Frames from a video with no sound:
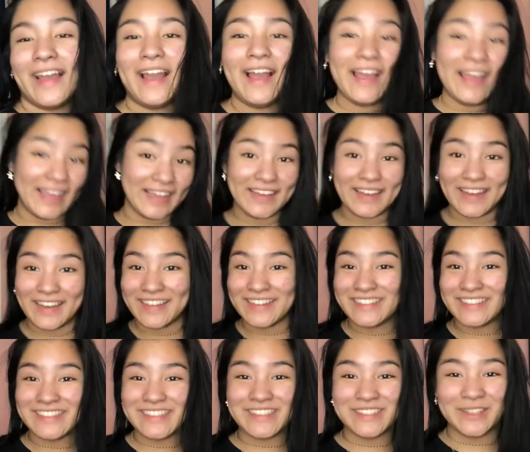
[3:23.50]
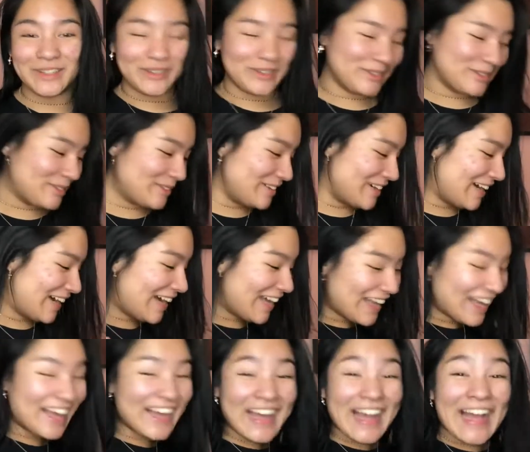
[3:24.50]
hey guys so
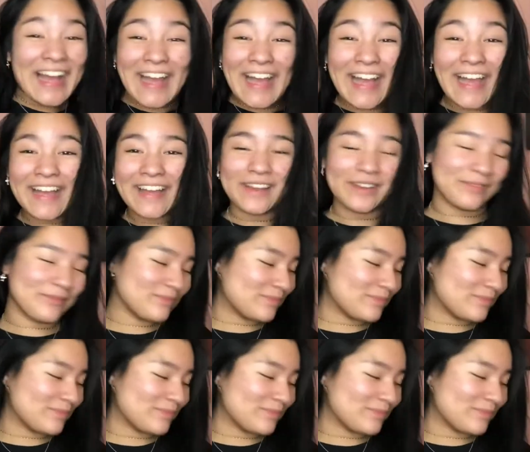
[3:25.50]
ah!